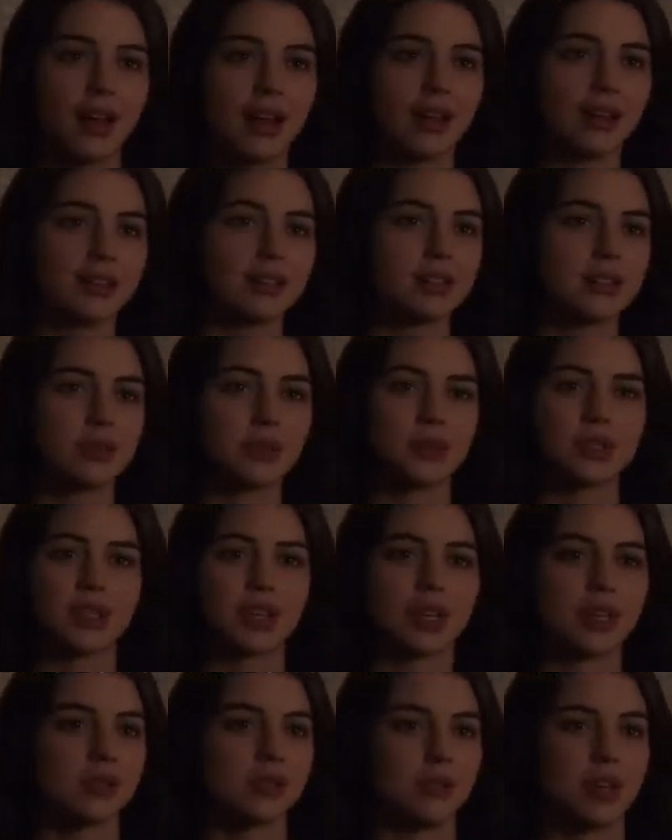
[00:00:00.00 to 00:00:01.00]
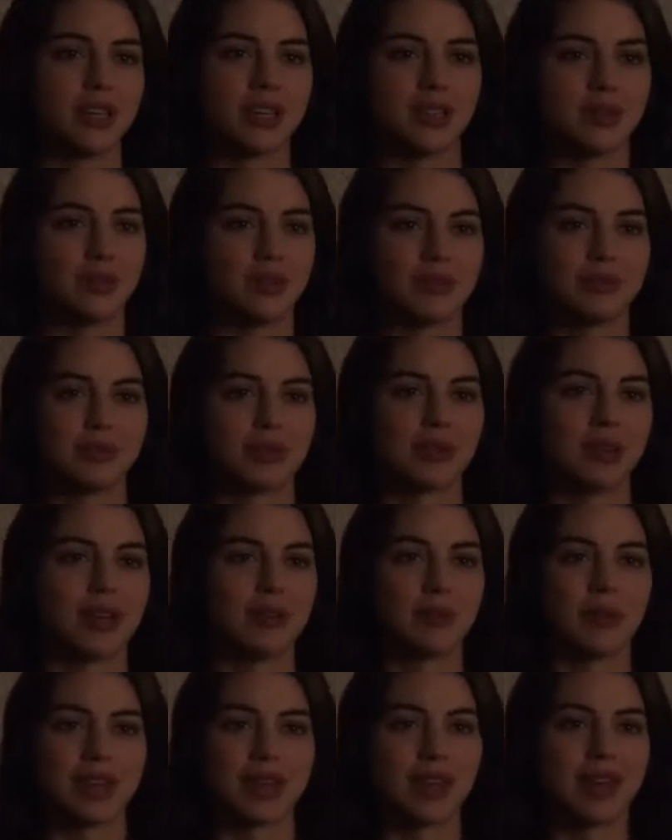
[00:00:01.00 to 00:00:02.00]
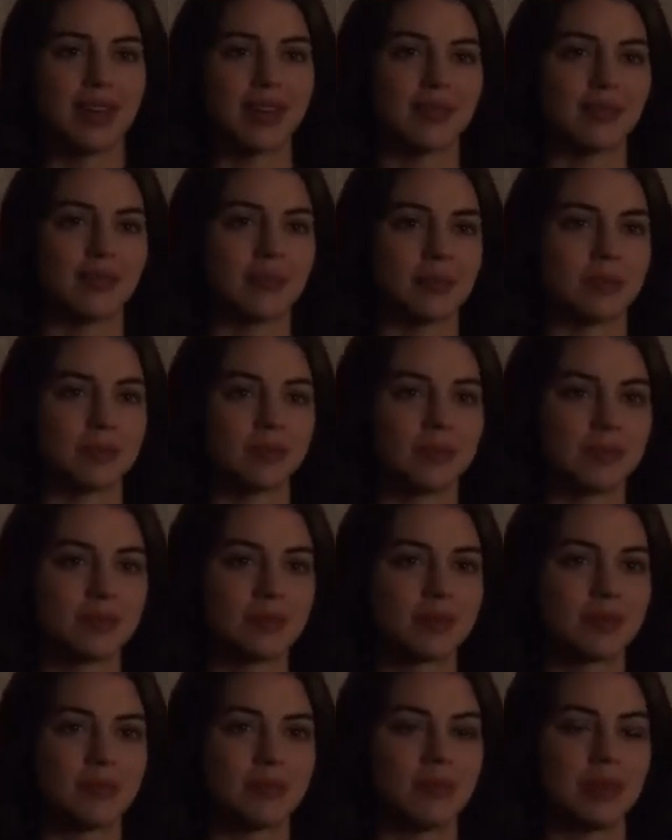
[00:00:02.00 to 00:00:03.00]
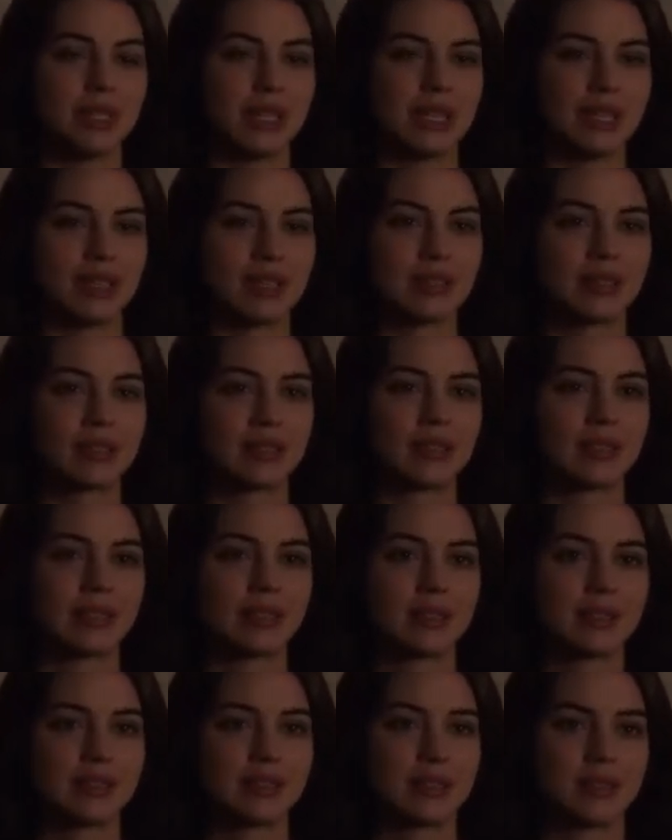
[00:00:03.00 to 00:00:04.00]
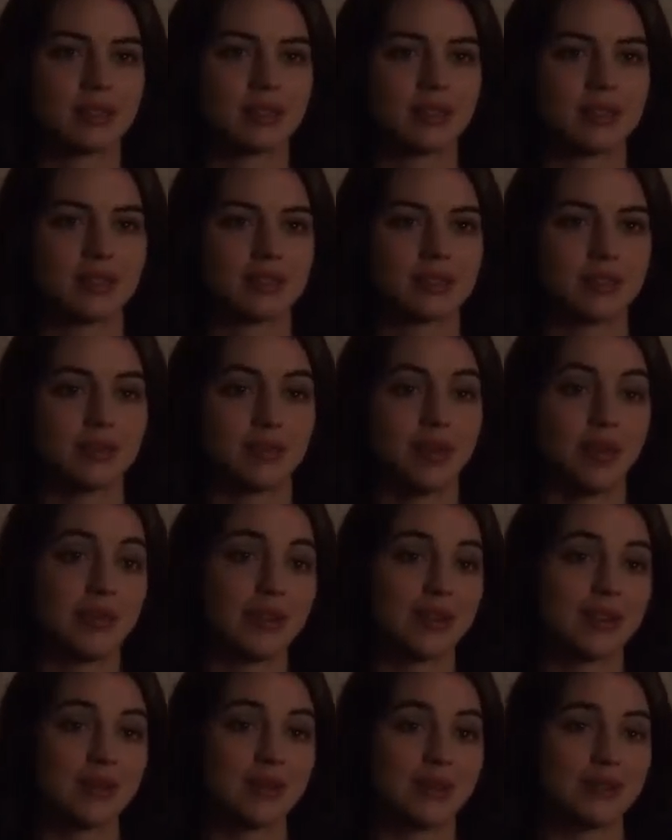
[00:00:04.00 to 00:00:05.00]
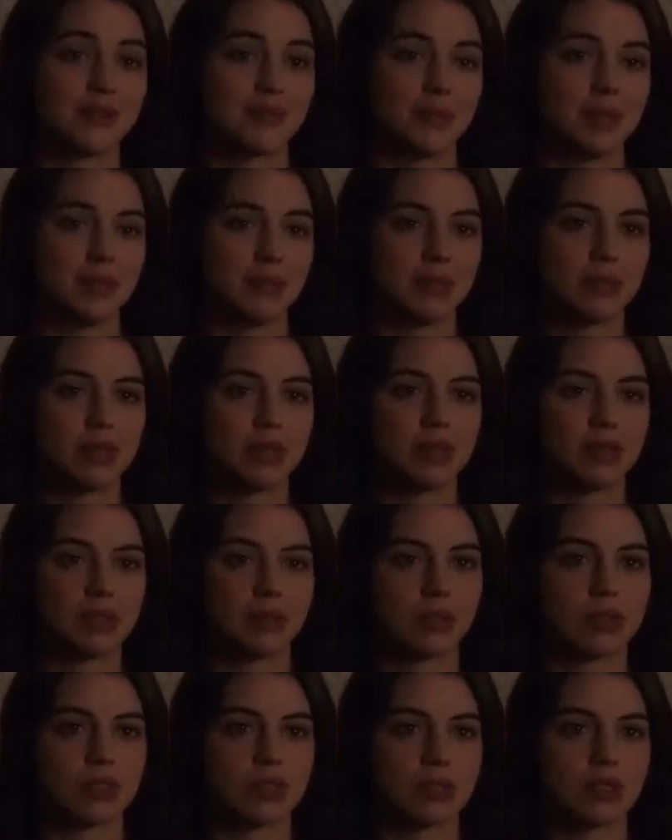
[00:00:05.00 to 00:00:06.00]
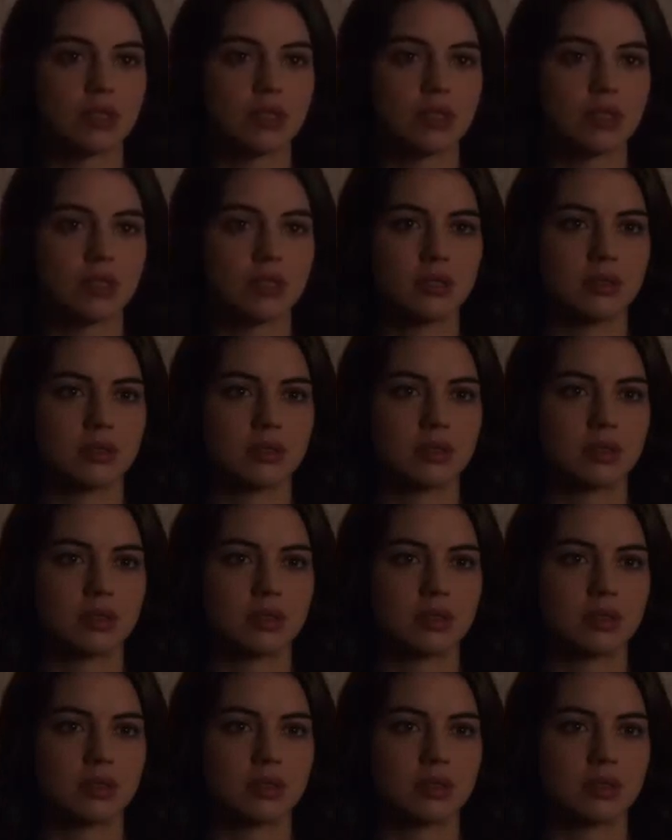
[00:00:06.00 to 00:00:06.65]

I just wish I had met you before I became me. Maybe I would have made better choices and